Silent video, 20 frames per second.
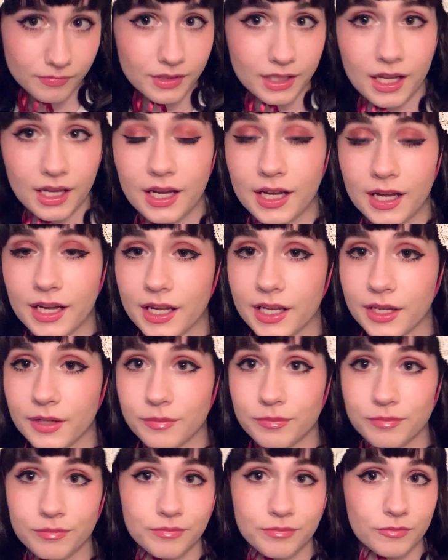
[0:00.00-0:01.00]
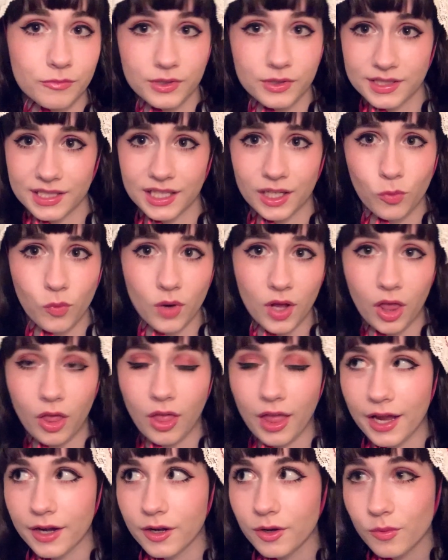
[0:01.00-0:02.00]
I was like, well,
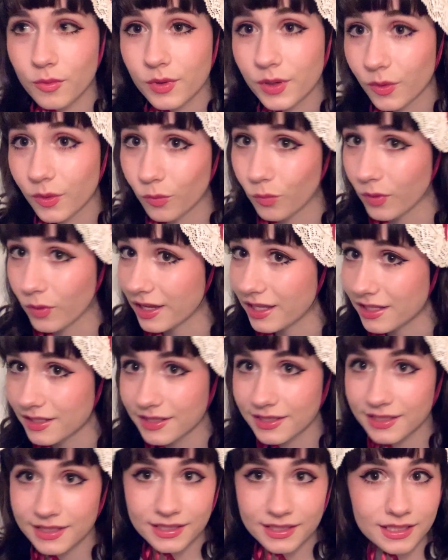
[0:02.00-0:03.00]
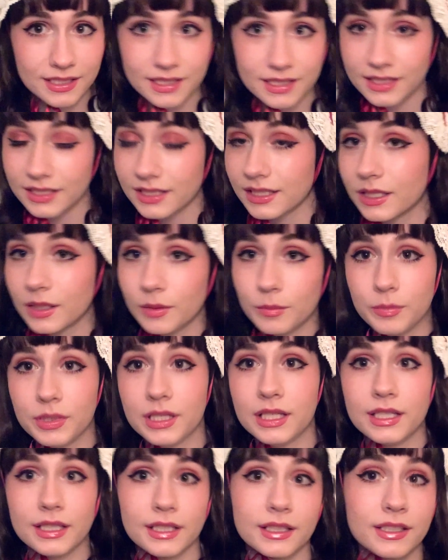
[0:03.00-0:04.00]
I don't want to waste
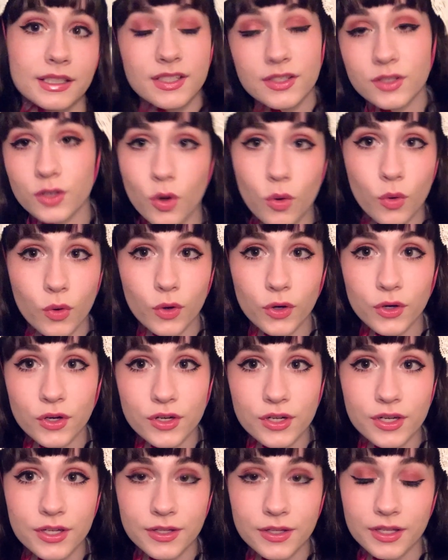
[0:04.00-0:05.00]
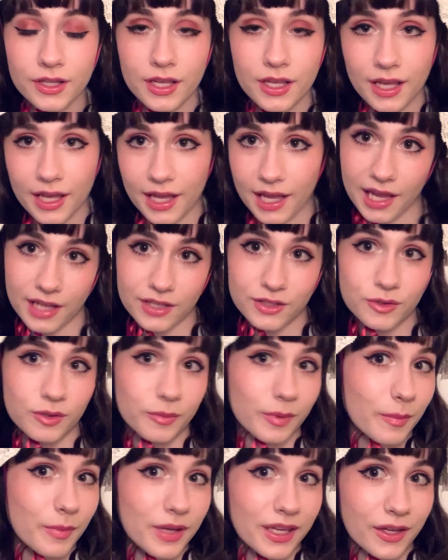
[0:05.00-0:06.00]
being in this cord and doing
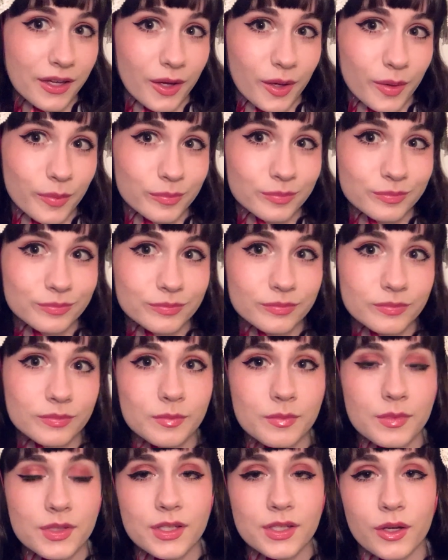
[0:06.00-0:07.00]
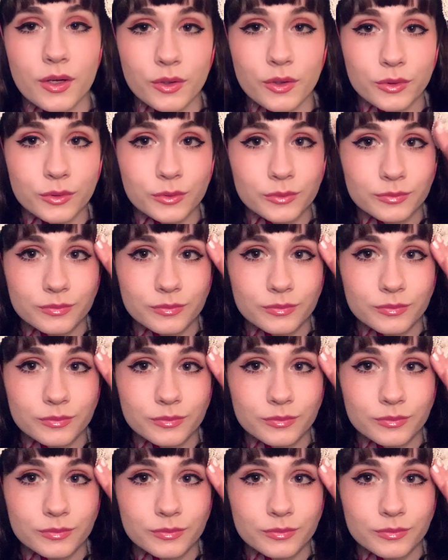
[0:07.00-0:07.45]
my makeup, so